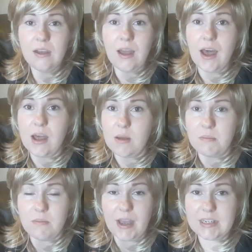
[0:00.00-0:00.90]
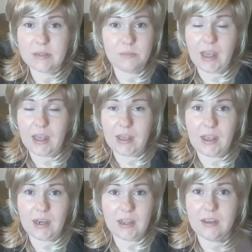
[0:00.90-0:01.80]
I didn't pay
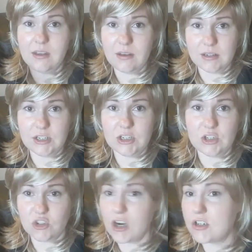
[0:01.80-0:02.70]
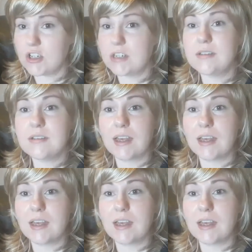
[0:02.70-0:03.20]
any additional charges.